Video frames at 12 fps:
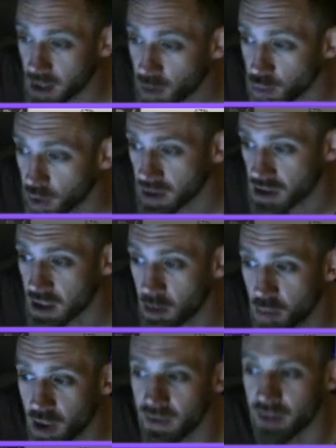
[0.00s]
the rook is still
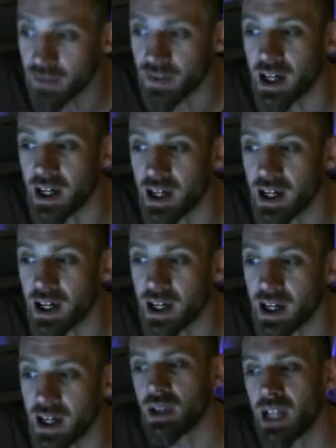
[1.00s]
perfectly fine,
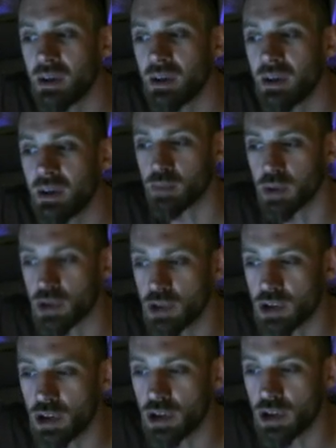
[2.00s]
but now it says
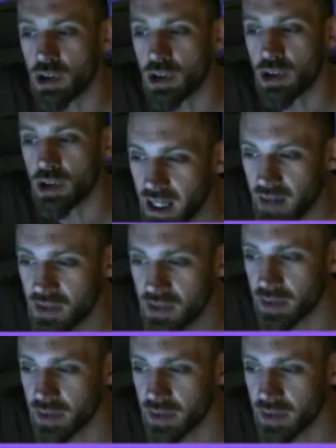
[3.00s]
+2, f7.